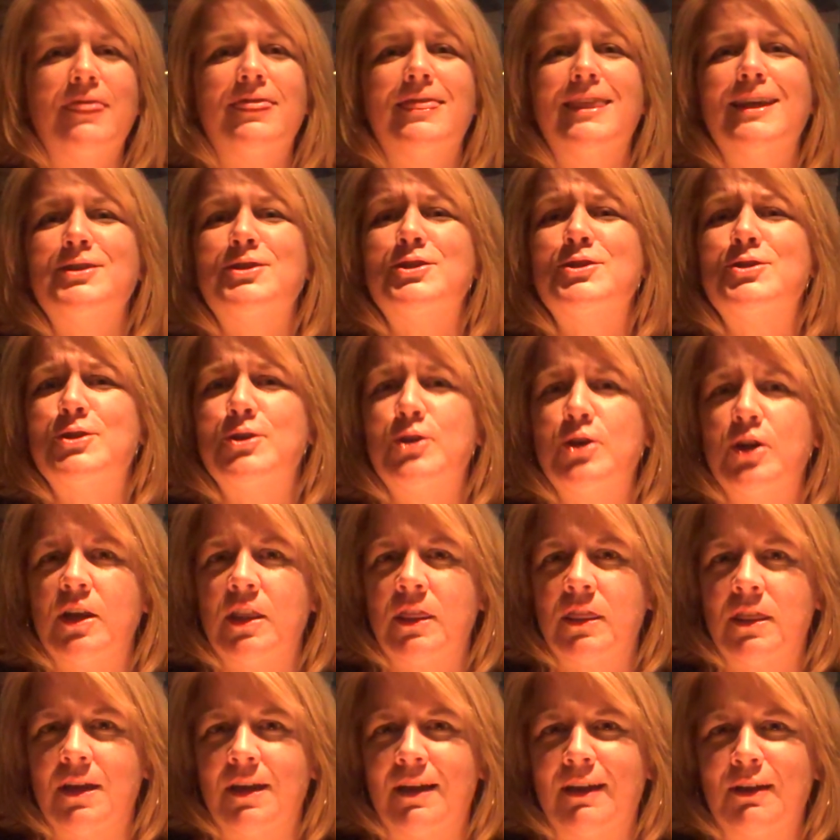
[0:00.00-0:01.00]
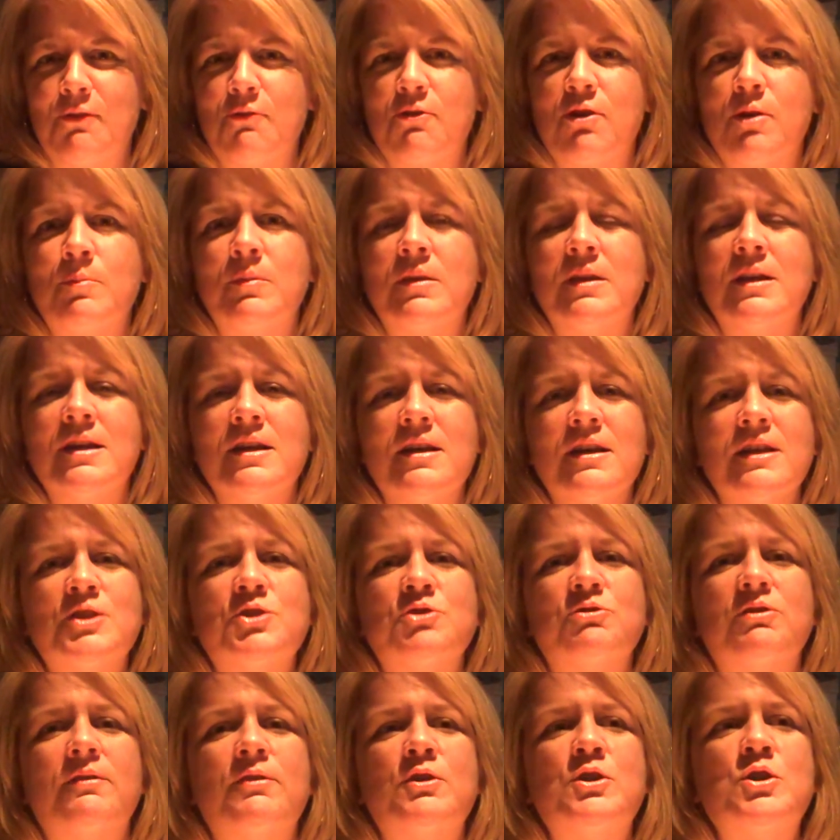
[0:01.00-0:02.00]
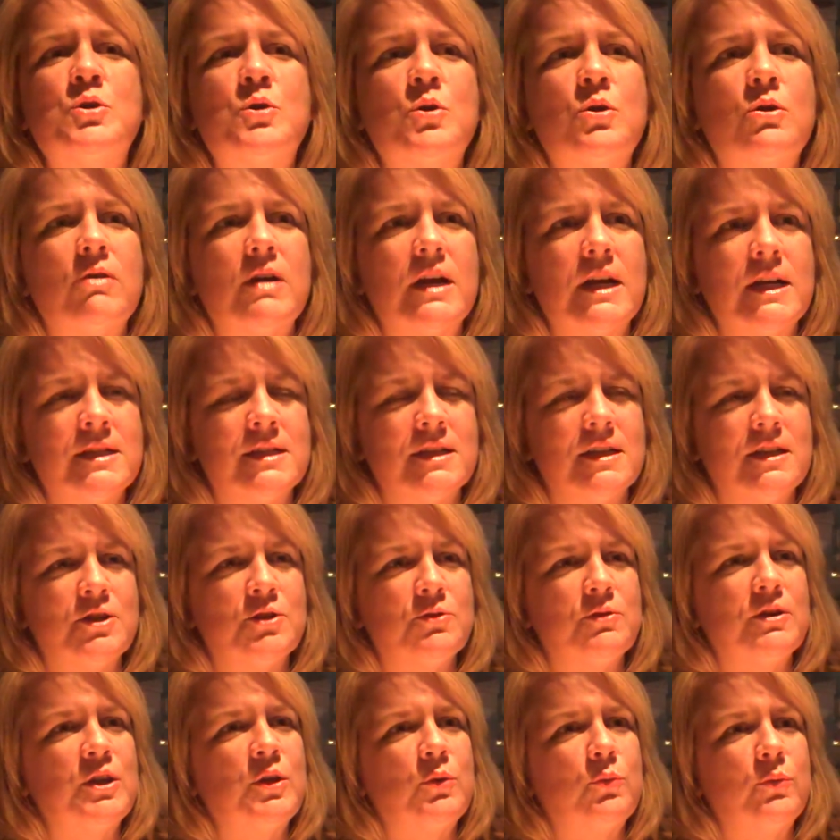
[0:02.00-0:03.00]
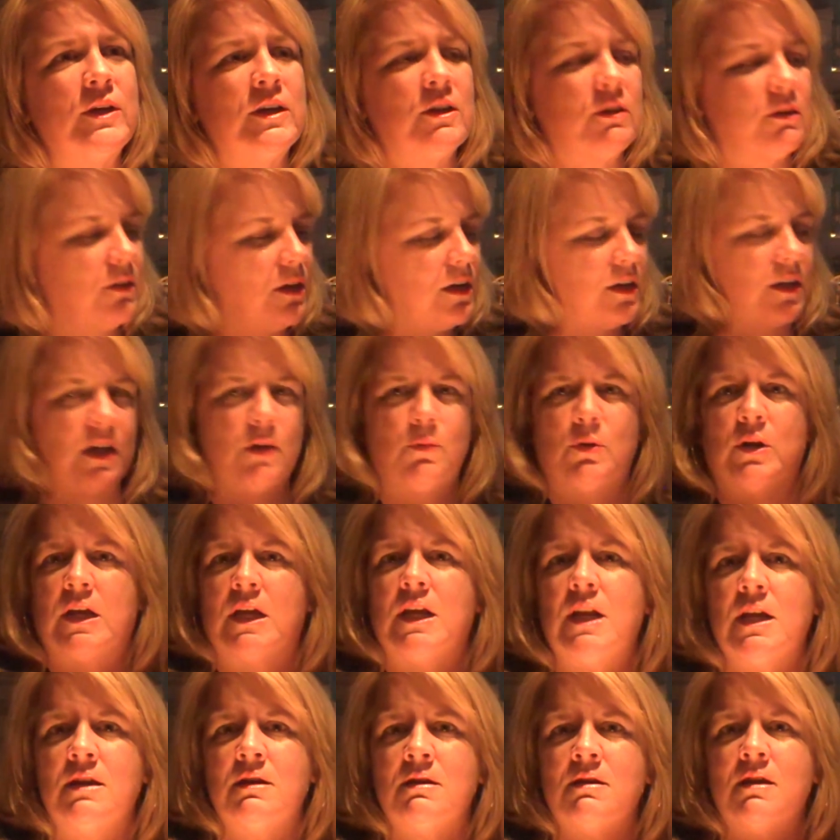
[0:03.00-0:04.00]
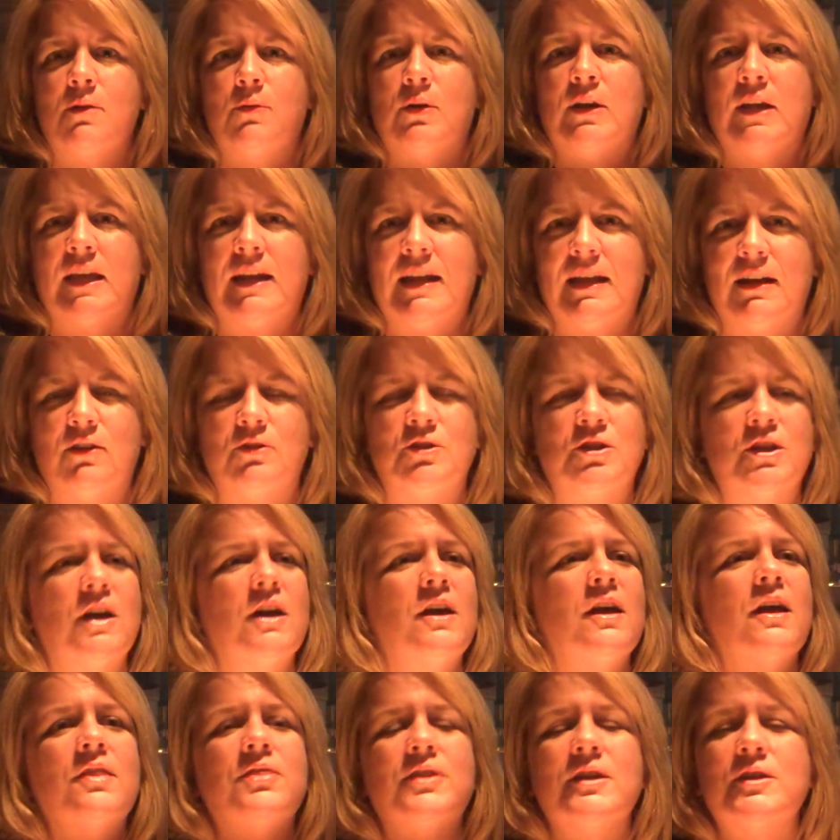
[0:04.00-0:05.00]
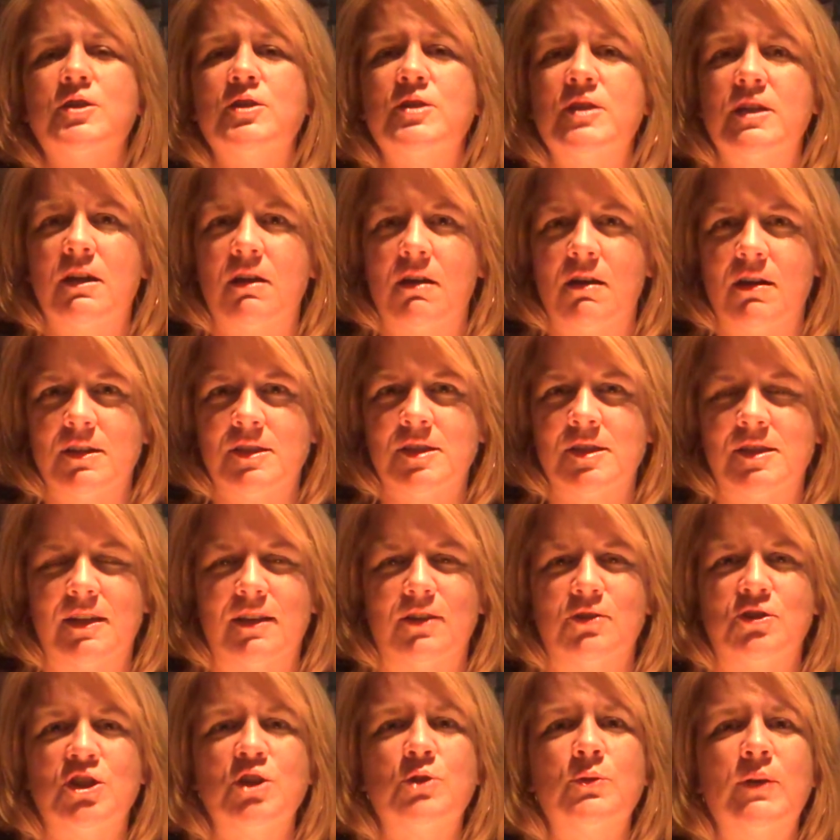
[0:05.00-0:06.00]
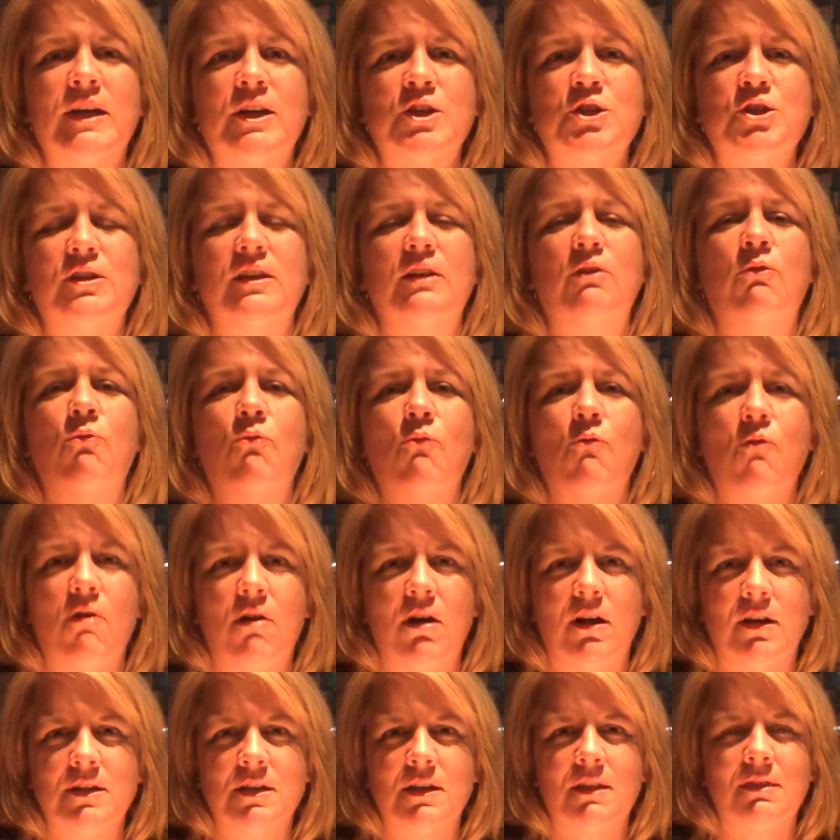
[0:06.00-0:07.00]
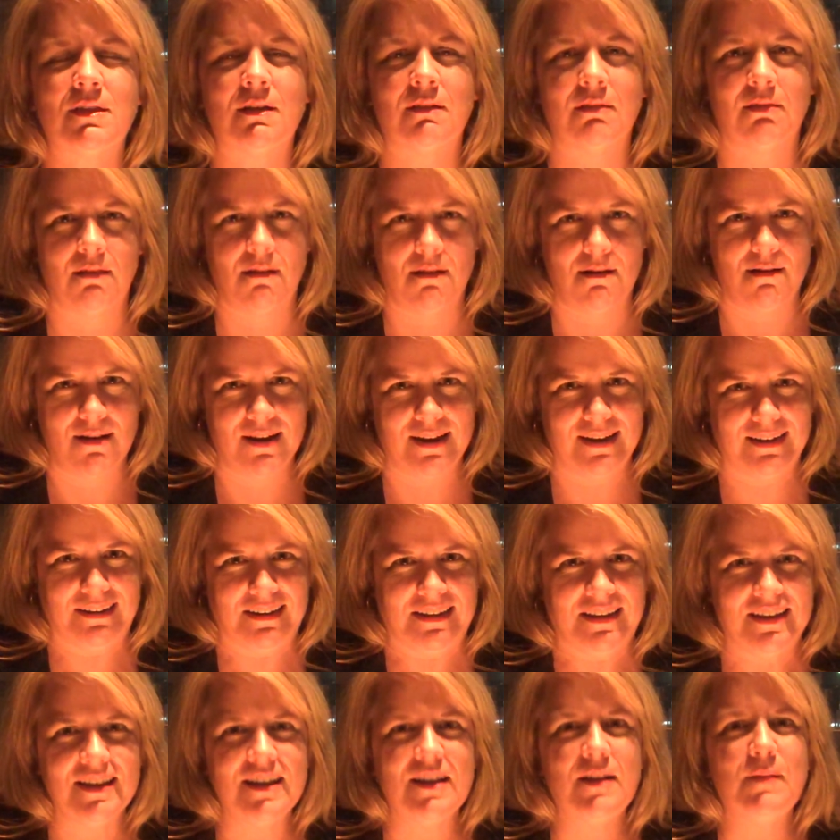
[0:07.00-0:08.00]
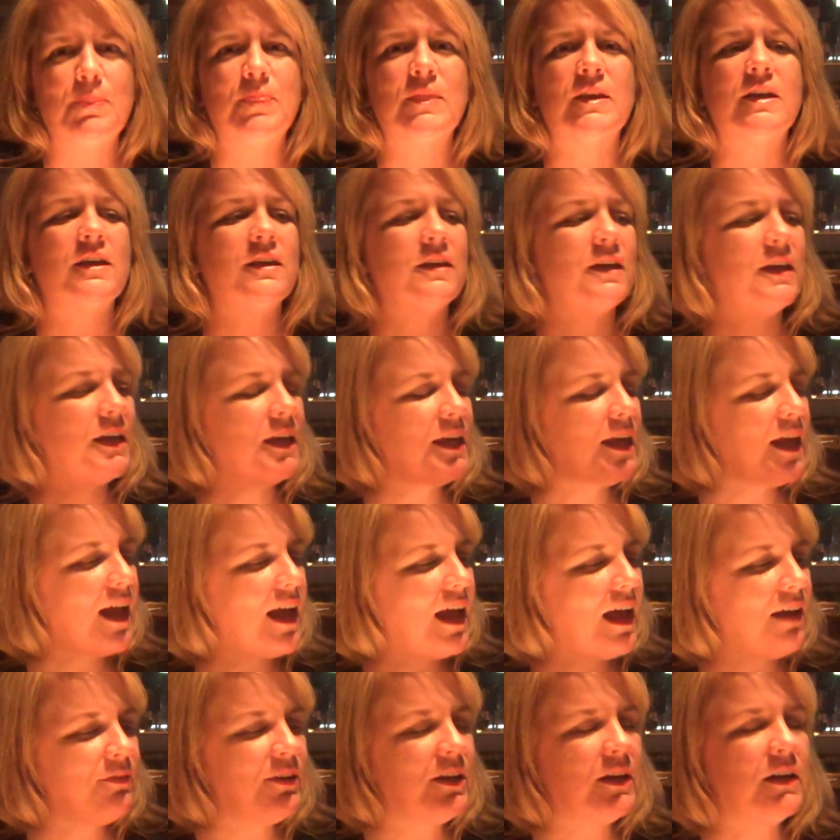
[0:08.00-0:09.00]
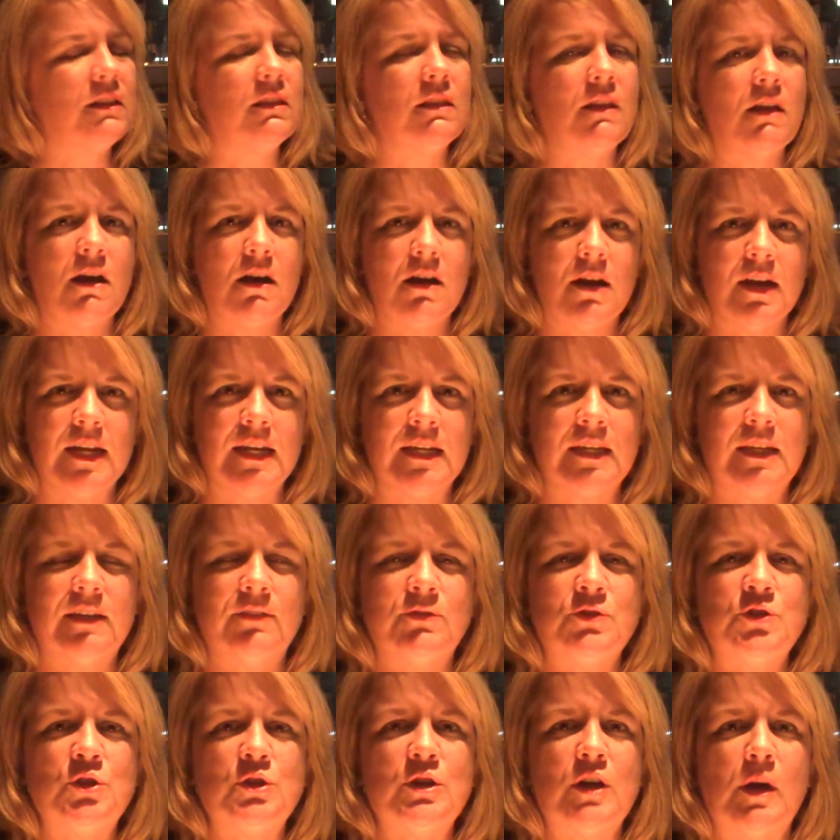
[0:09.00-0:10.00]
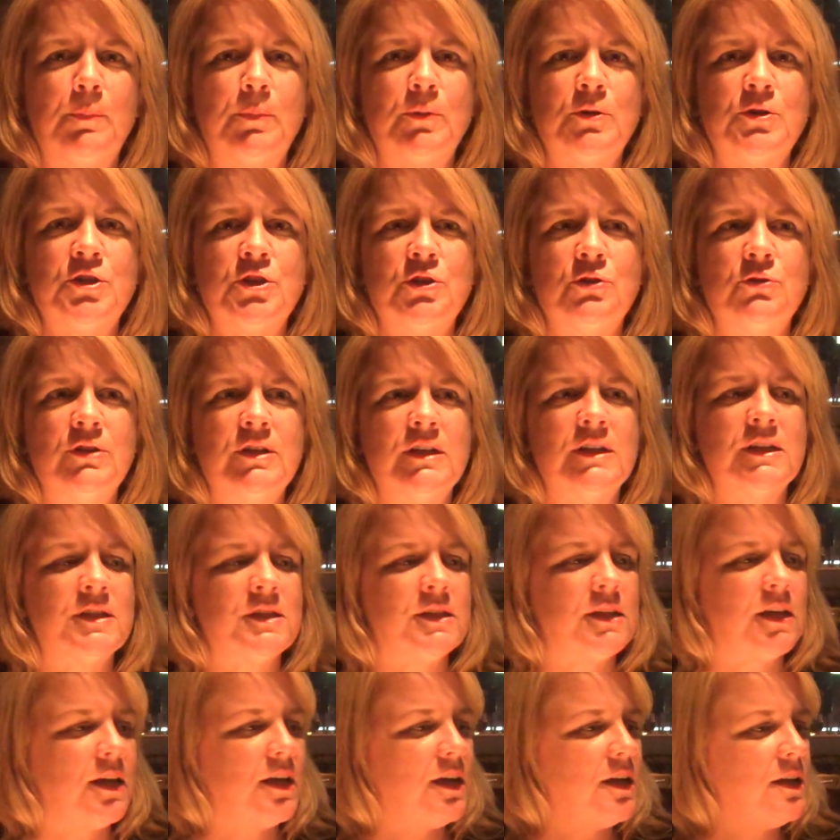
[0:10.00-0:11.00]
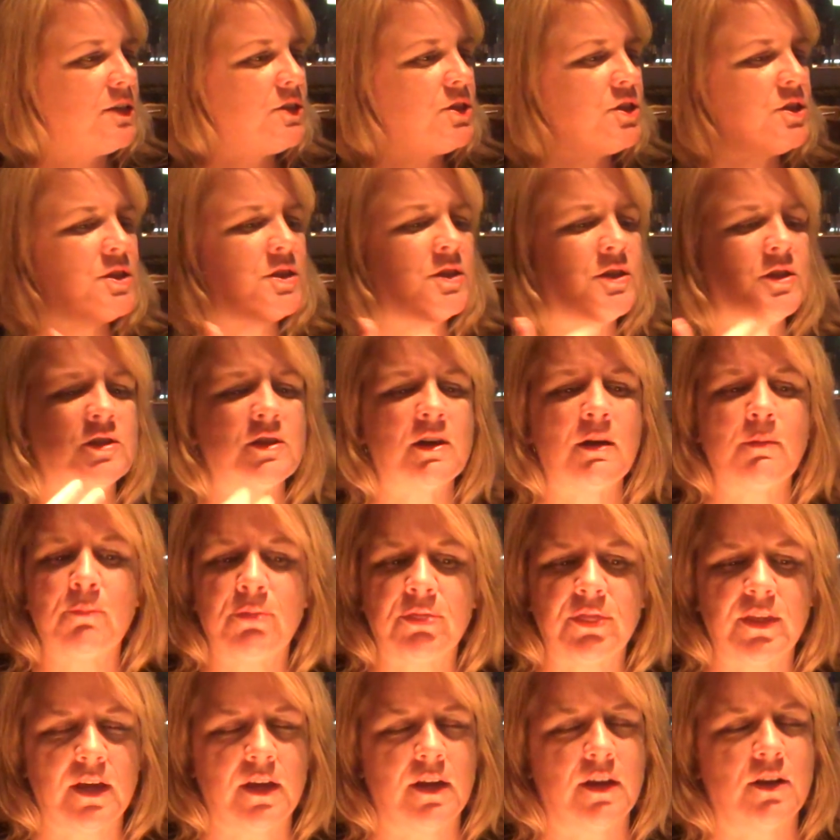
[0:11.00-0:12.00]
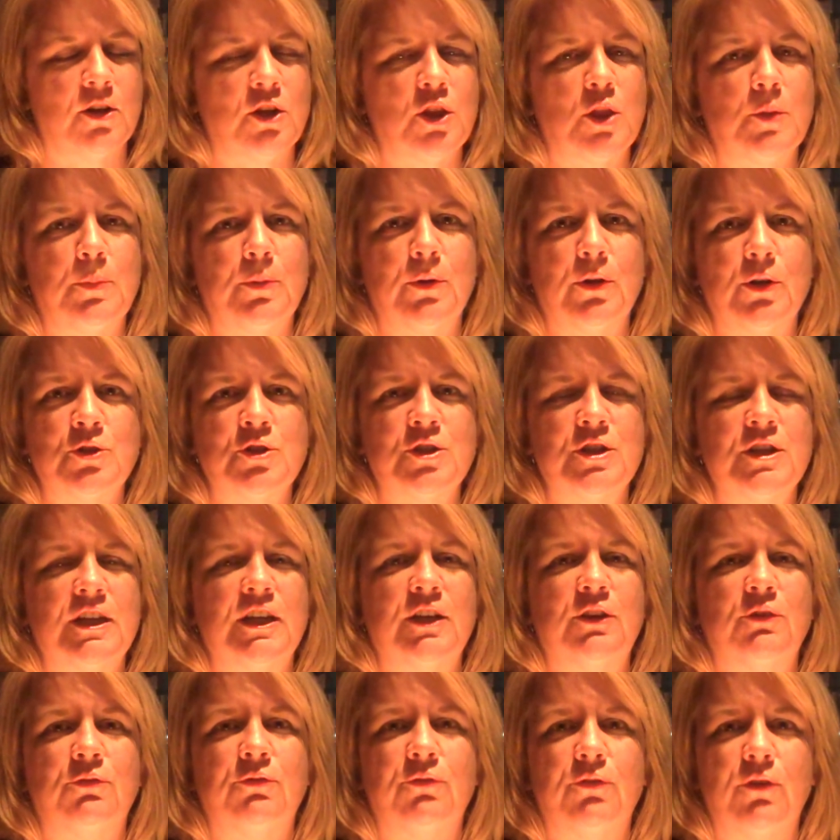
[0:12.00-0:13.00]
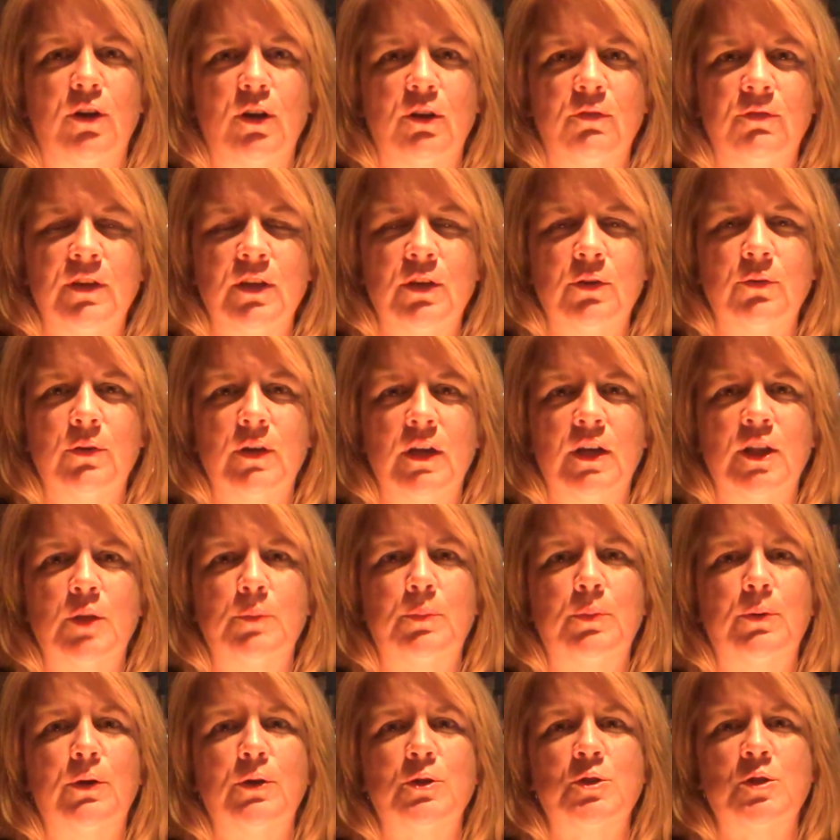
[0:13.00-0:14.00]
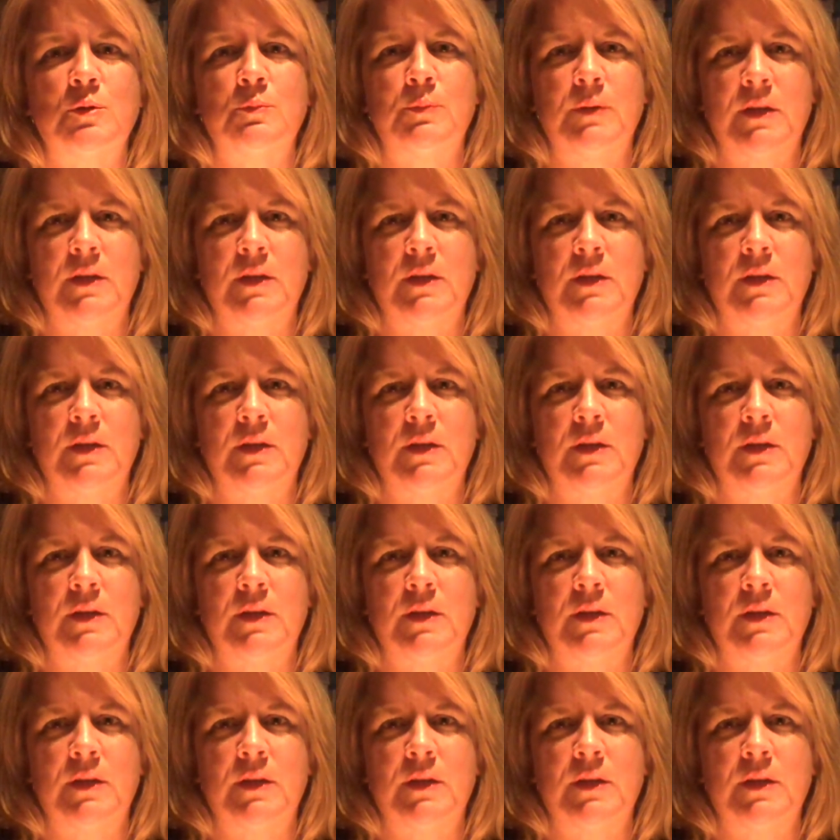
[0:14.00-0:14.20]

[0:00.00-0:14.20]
This is a good thing. Normally, it's driving you crazy. During the week, you're like, I want to get in, I want to get out. This is a godsend. You actually want the line. Having a line gives you an opportunity to say something to the person in front of you and the person